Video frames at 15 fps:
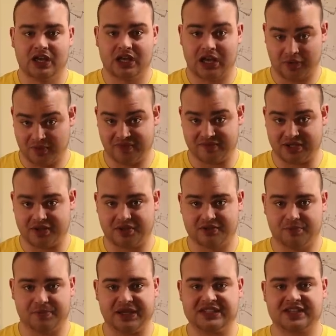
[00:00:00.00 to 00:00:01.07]
However,
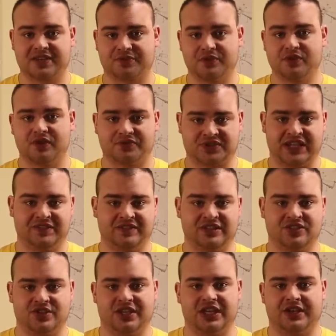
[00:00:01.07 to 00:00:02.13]
the basic rule of safety
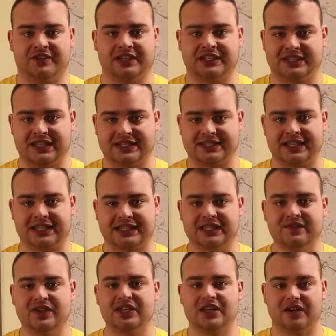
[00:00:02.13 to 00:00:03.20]
engineering tells that
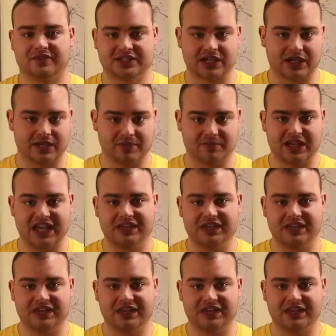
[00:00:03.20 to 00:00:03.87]
given enough time,